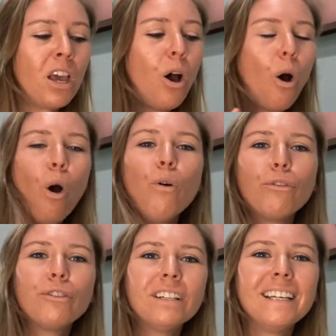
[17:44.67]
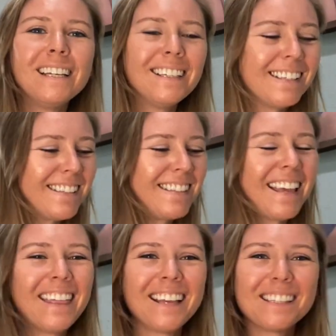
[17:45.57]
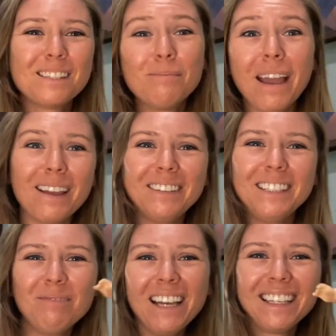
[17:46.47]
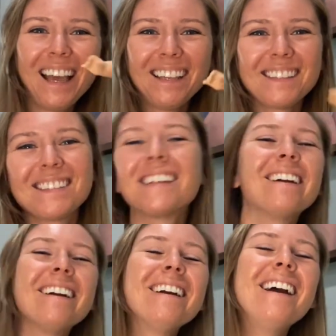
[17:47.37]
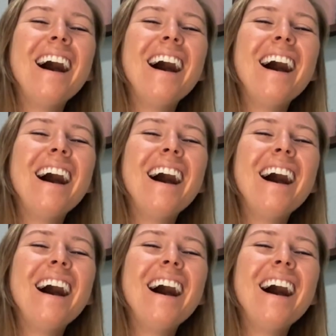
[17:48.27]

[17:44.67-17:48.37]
hopefully, say thanks to Baby, my guest here.